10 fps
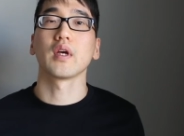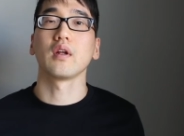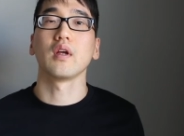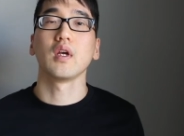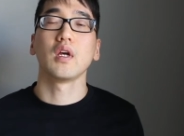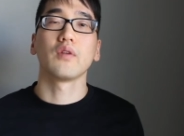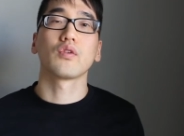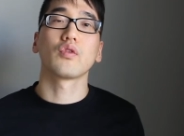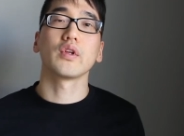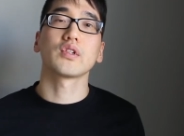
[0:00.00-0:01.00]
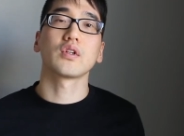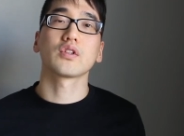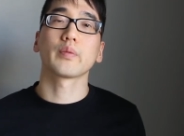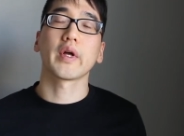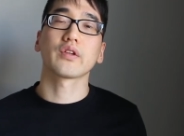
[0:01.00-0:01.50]
and if you're really
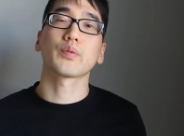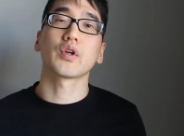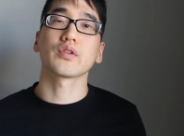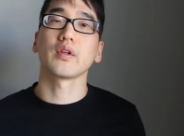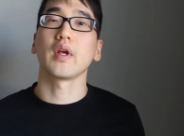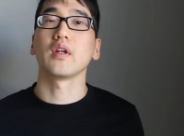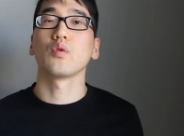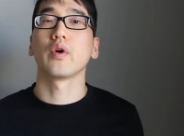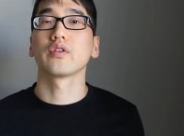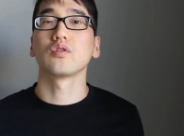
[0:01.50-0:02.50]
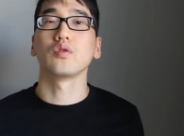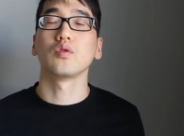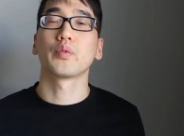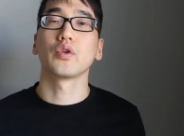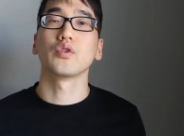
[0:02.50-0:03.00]
serious about this person and you want
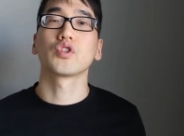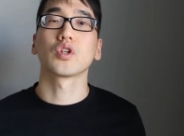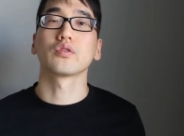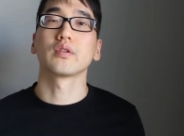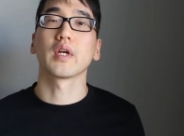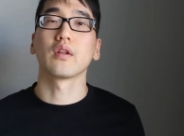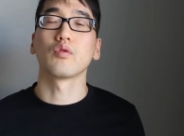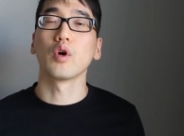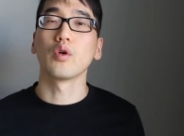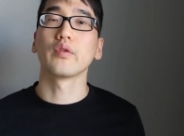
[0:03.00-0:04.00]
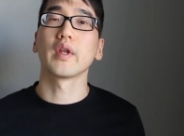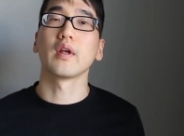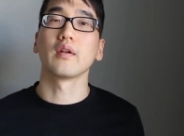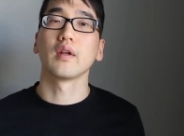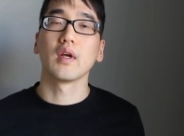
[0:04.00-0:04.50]
to produce children down the road,
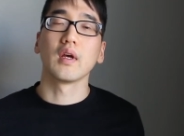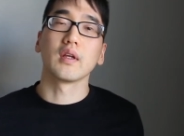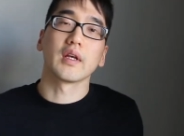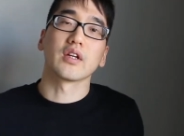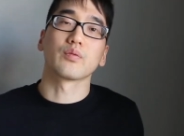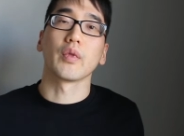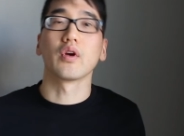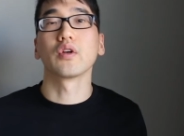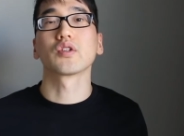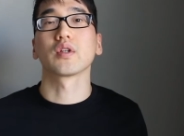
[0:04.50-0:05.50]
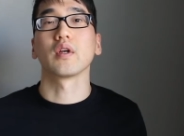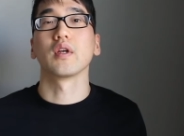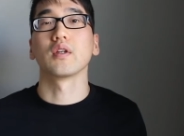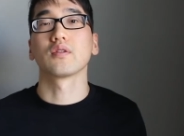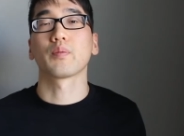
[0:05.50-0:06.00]
then yes, marriage
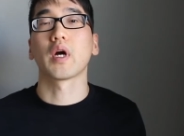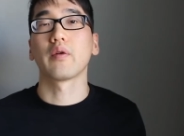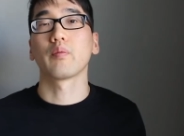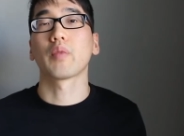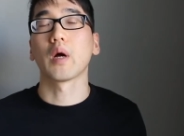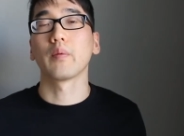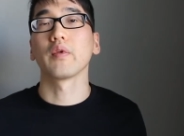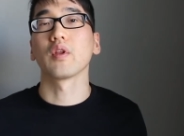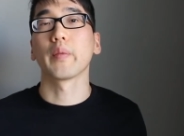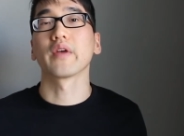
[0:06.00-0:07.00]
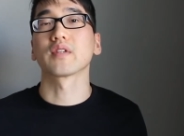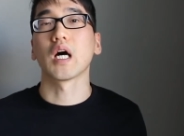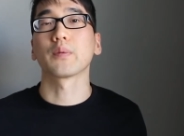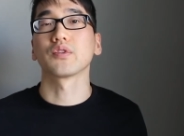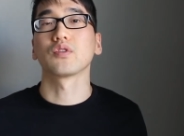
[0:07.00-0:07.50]
is pro probably the best
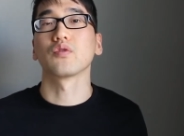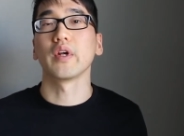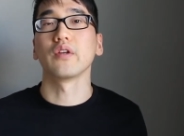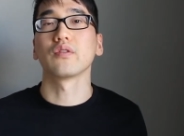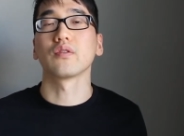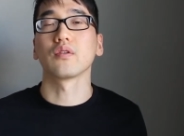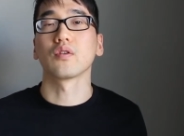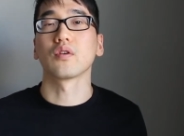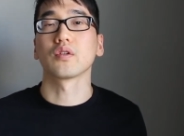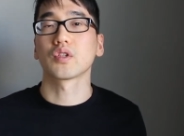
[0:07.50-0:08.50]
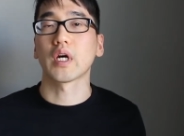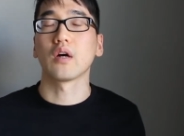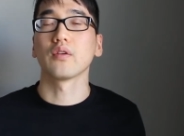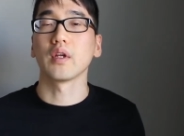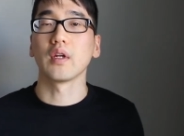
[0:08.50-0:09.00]
option to raise your
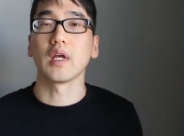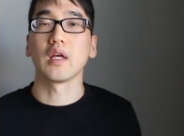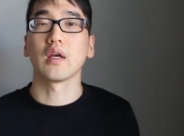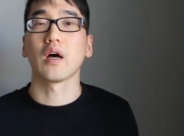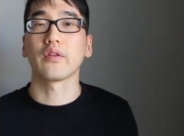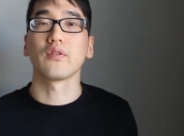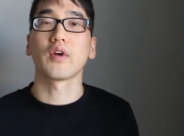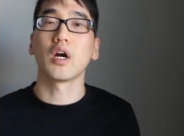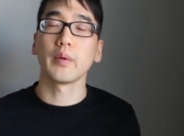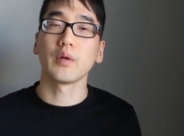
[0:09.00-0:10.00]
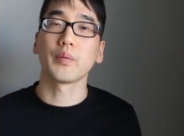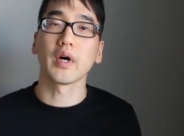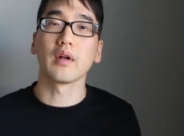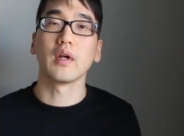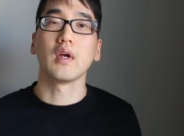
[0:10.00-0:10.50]
child in a healthy environment,
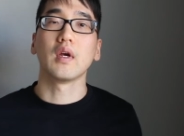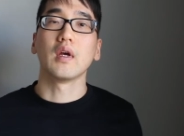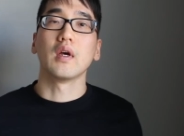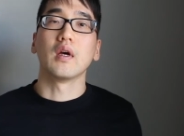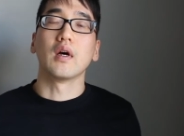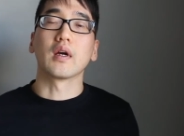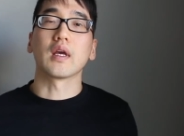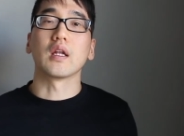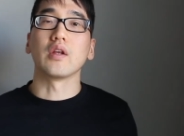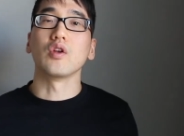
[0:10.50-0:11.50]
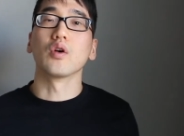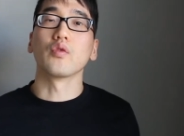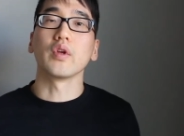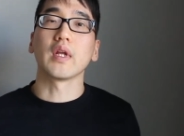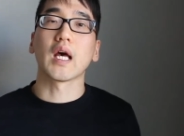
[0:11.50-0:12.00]
but again, you
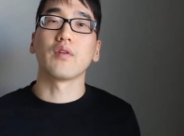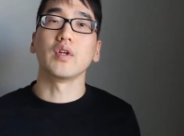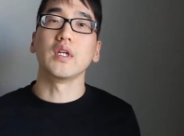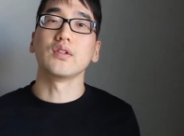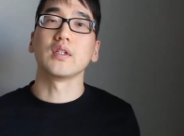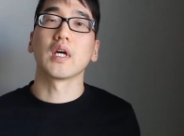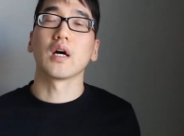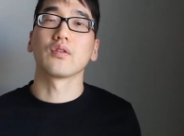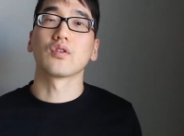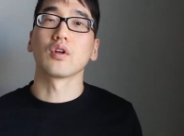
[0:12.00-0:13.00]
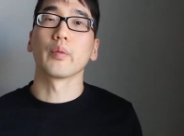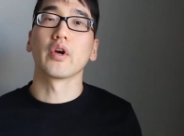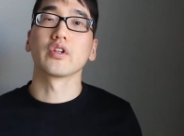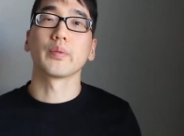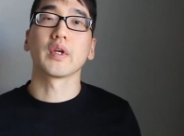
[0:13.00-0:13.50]
don't really have an easy out during
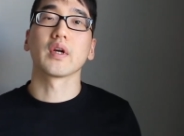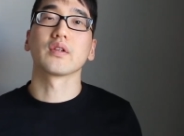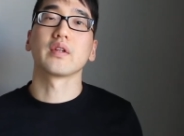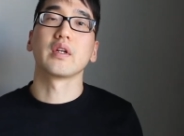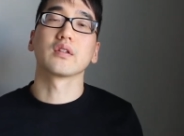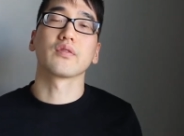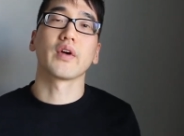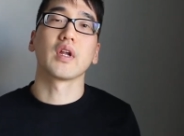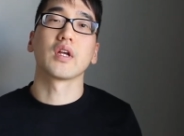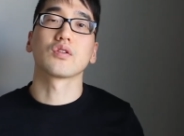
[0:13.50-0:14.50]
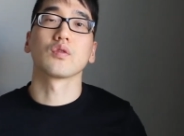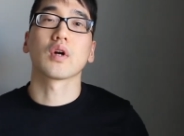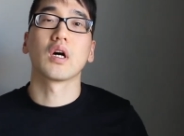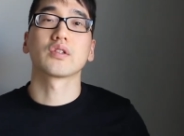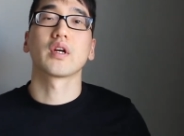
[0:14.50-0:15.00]
marriage because it is a financial
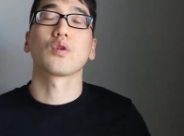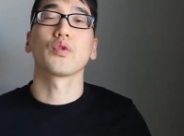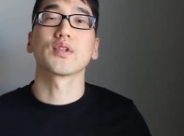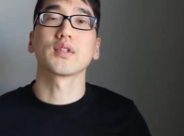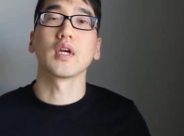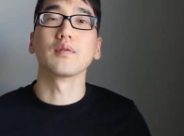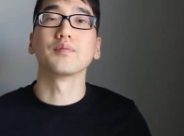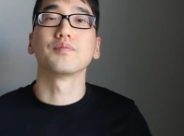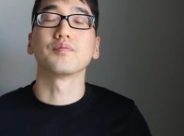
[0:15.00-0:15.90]
contract with the state.